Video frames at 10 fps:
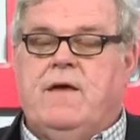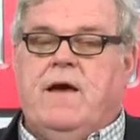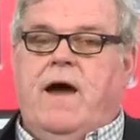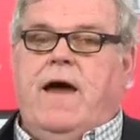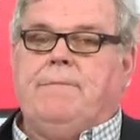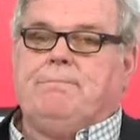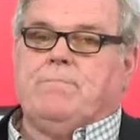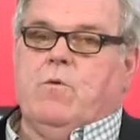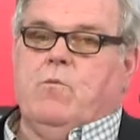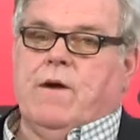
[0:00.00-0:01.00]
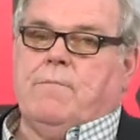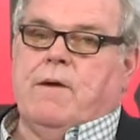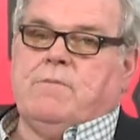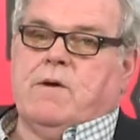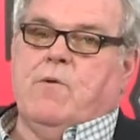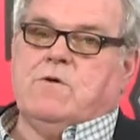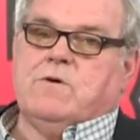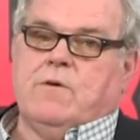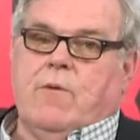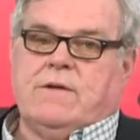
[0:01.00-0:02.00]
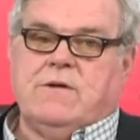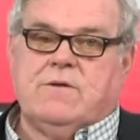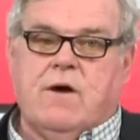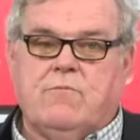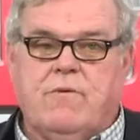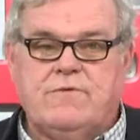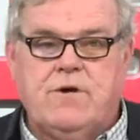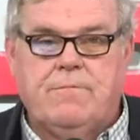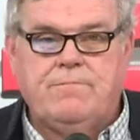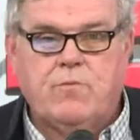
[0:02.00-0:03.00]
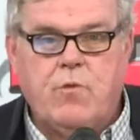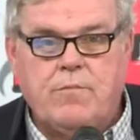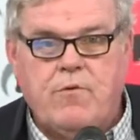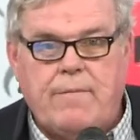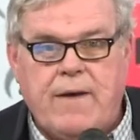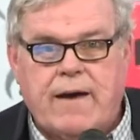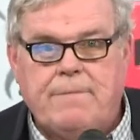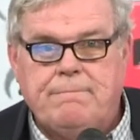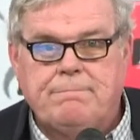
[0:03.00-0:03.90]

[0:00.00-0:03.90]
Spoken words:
All right, we're going to break for commercial. You're watching the Toms River Show. We'll be right back.